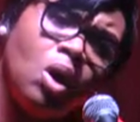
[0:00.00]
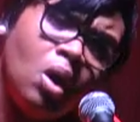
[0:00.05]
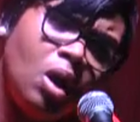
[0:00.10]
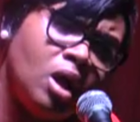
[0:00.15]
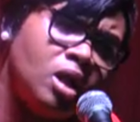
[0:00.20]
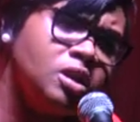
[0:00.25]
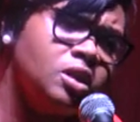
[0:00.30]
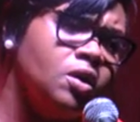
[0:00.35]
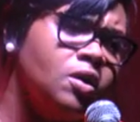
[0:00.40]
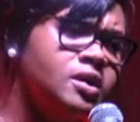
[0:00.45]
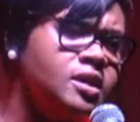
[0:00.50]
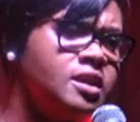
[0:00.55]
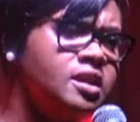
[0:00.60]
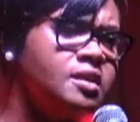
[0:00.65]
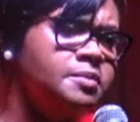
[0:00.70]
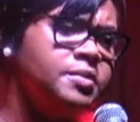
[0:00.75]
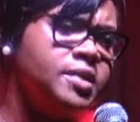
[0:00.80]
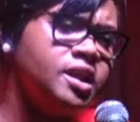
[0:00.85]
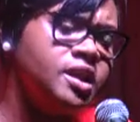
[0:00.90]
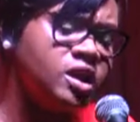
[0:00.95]
all those in
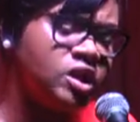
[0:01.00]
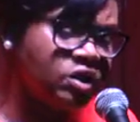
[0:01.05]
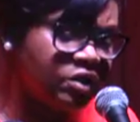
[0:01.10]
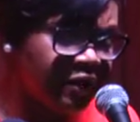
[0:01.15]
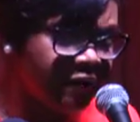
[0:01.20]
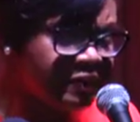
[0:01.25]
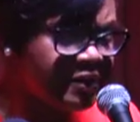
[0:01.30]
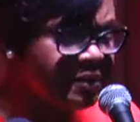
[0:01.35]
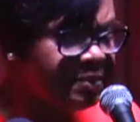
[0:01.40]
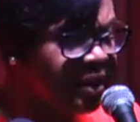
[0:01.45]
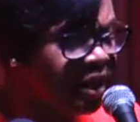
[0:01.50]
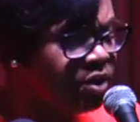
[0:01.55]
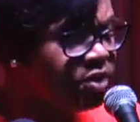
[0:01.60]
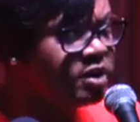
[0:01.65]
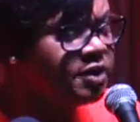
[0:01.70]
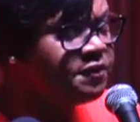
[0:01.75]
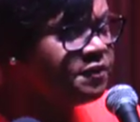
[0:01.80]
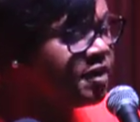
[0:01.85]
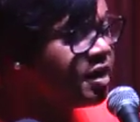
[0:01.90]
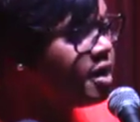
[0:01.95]
the Ministry of Tobago
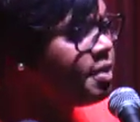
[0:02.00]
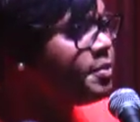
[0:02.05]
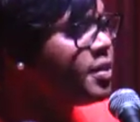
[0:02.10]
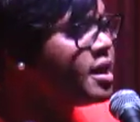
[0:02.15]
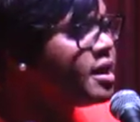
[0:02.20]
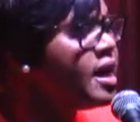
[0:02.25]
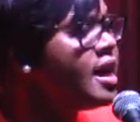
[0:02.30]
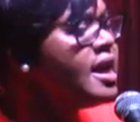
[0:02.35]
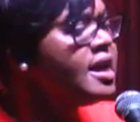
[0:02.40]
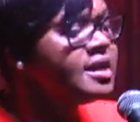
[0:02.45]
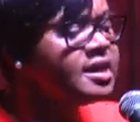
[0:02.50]
Development,